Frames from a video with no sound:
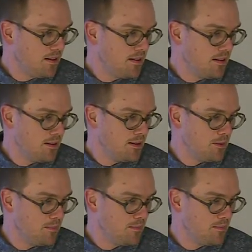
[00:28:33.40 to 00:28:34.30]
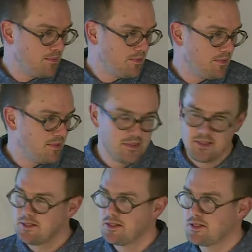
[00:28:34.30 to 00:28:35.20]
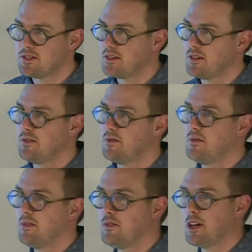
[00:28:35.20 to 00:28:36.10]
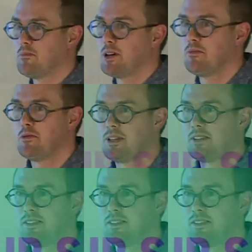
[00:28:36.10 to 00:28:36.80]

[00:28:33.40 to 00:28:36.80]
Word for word: um, just to wrap up a bit,